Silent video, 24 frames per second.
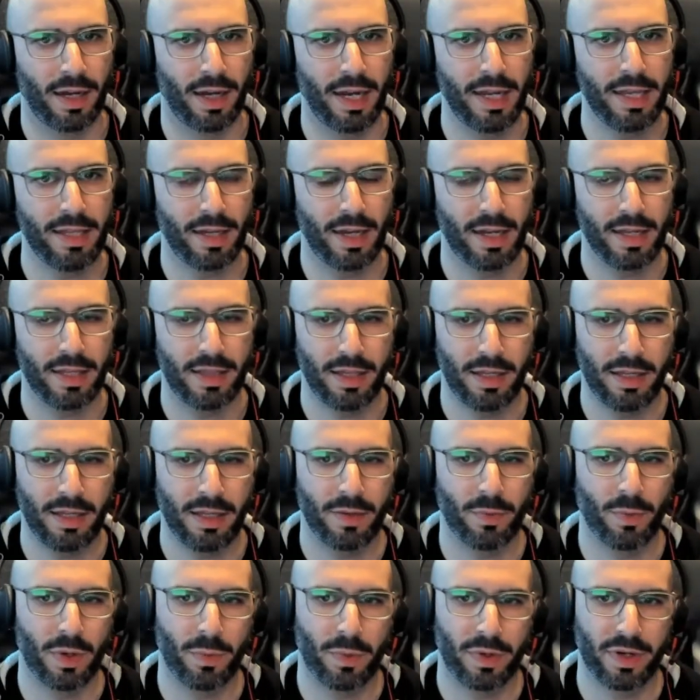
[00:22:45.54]
I think
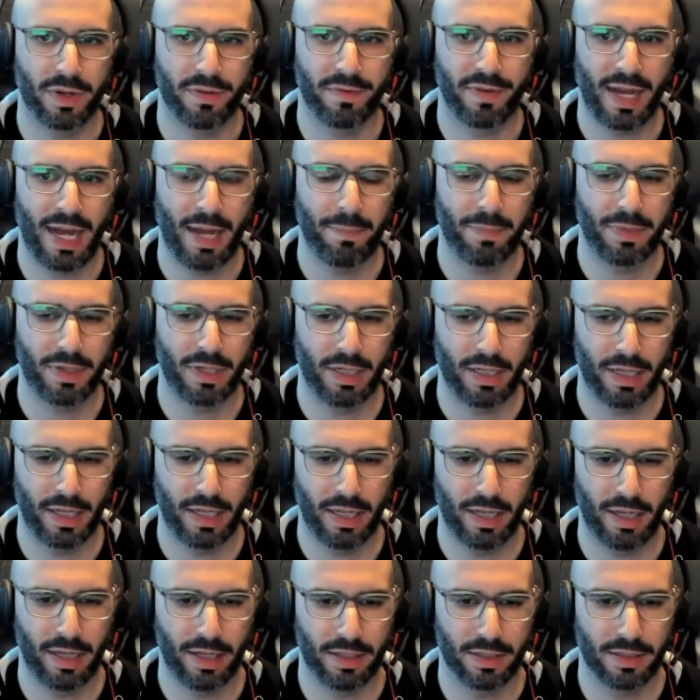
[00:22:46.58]
what would have happened
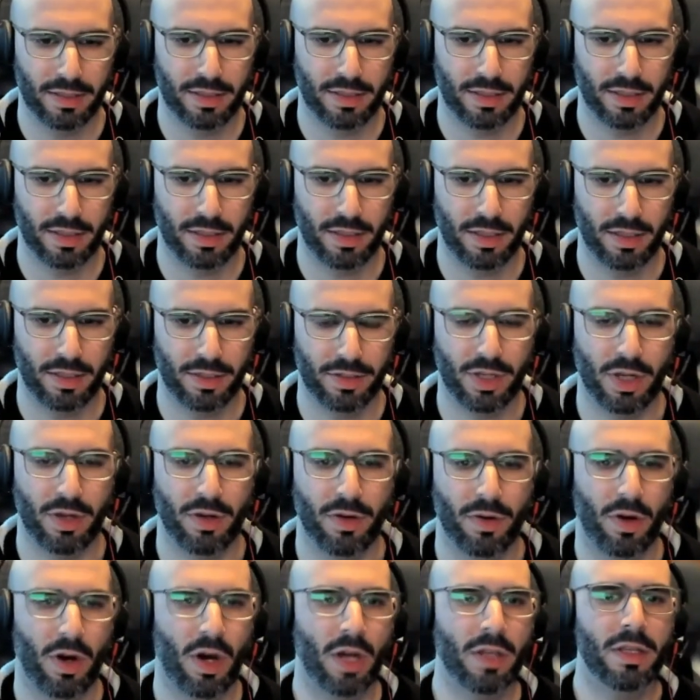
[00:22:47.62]
is,
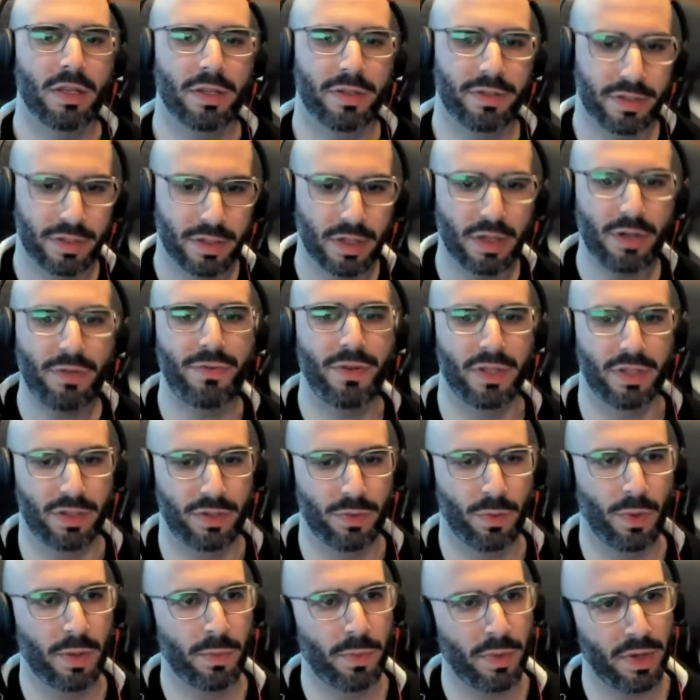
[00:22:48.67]
so on the surface,
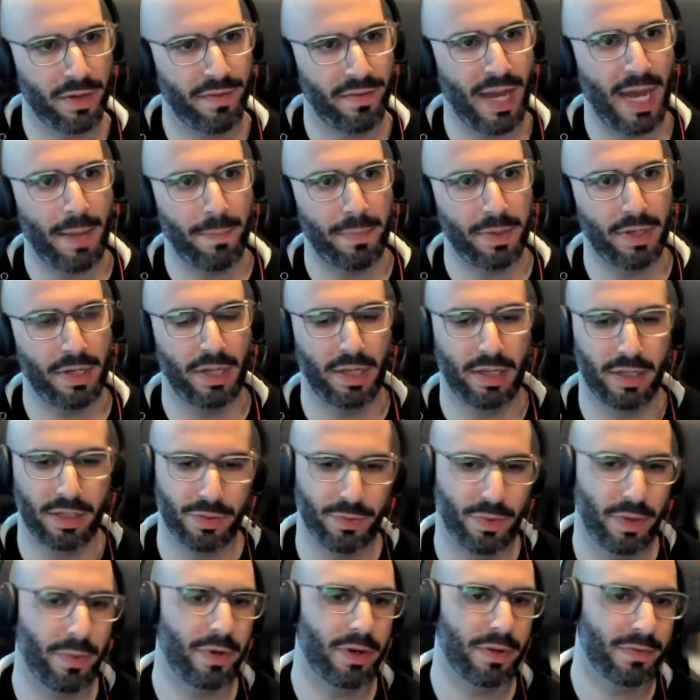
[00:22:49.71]
what would have happened is
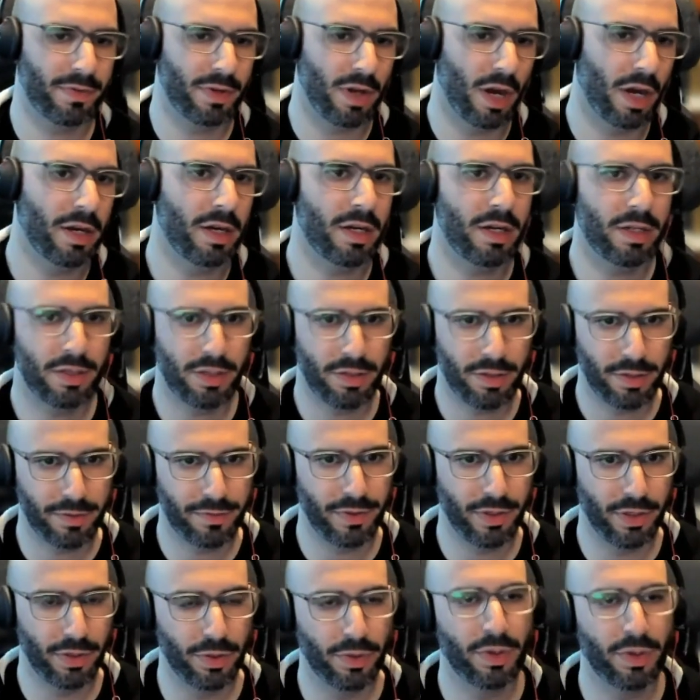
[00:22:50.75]
we would have gone into the
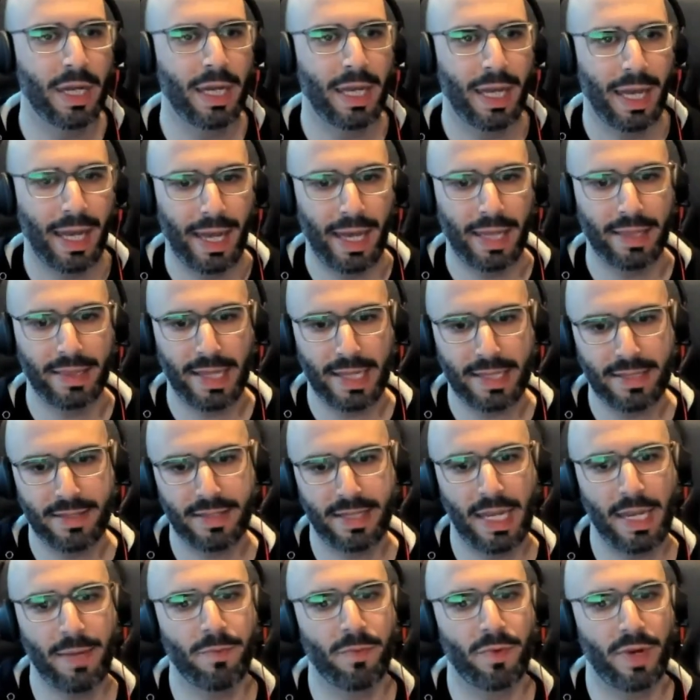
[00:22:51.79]
review, and that
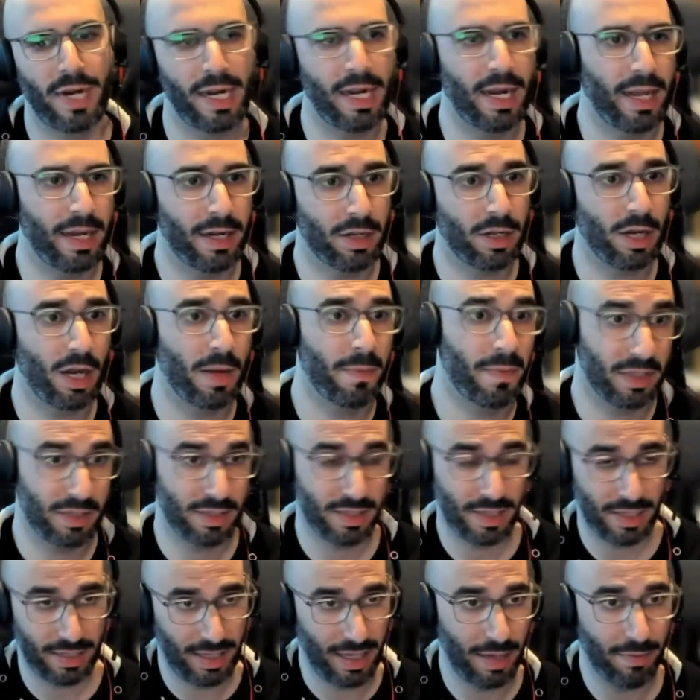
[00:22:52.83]
same red line comments
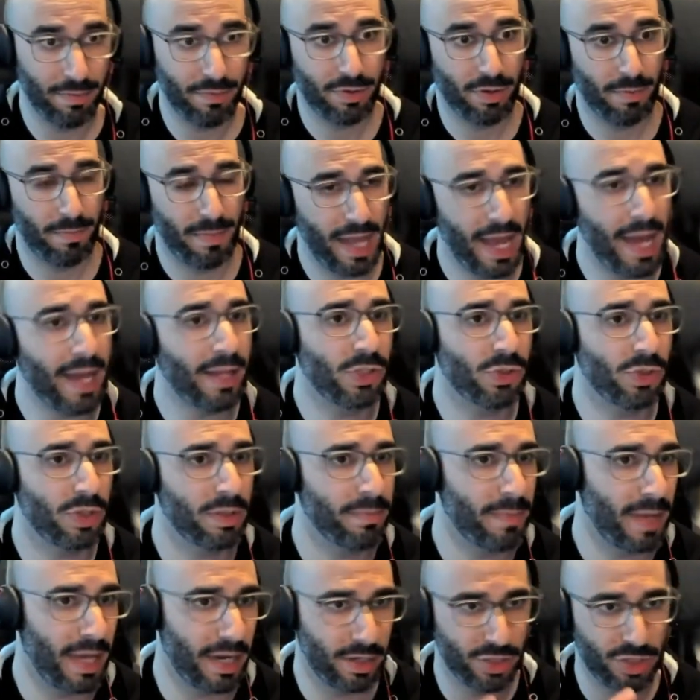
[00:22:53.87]
that came from my actual
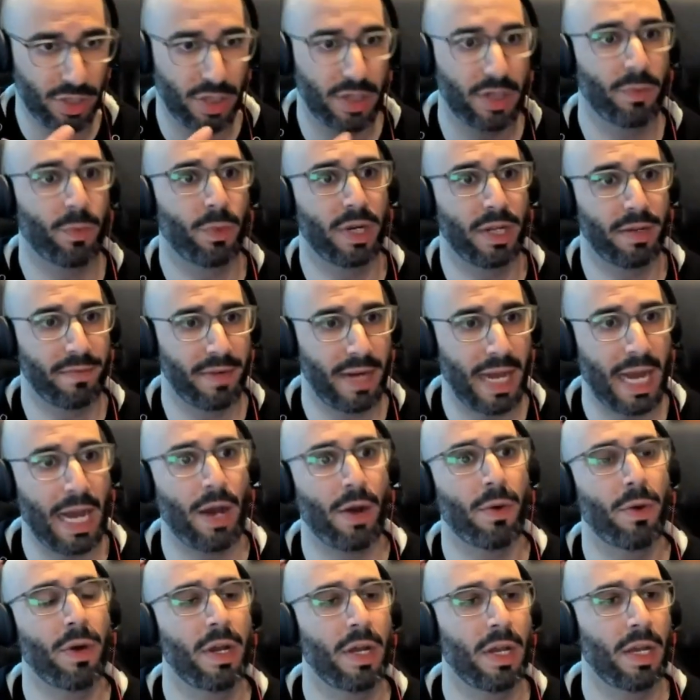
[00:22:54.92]
manager would have
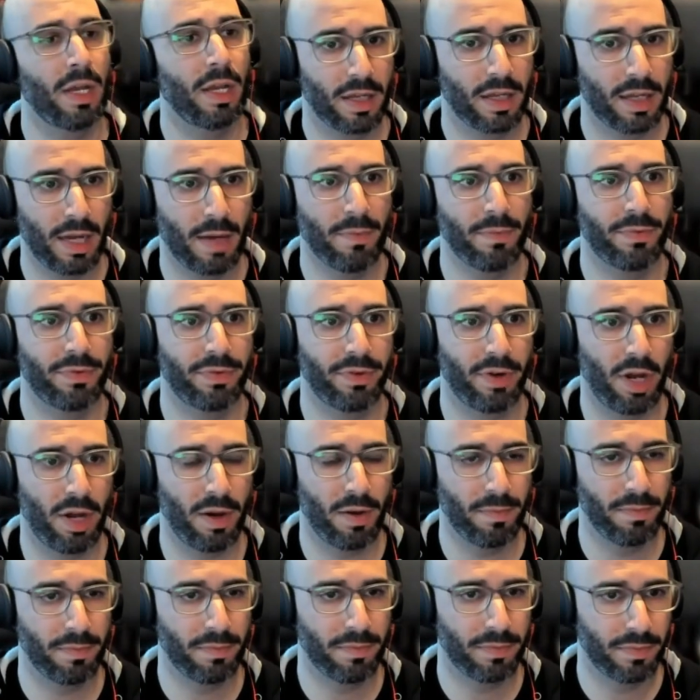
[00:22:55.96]
now come
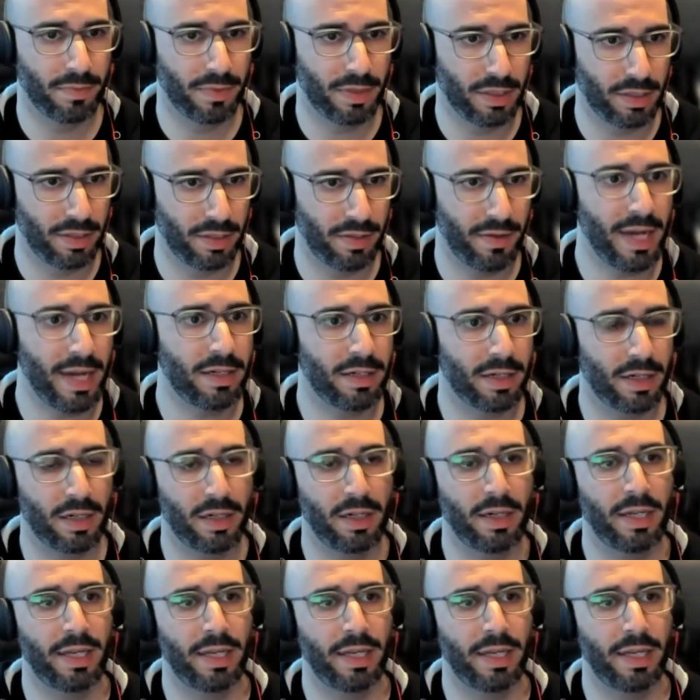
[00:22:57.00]
from the director